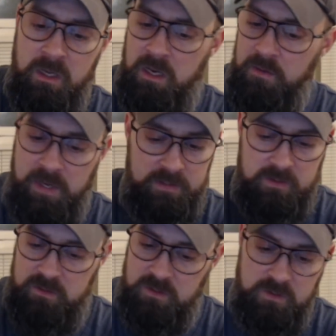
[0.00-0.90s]
And that's
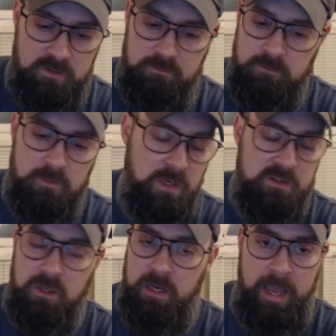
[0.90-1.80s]

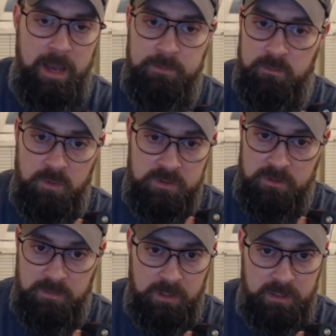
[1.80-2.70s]
gonna happen when
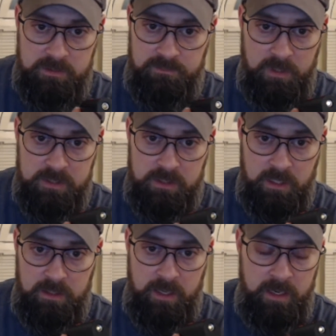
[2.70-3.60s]
something lays flush
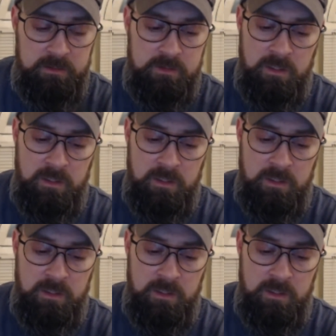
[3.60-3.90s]
like that.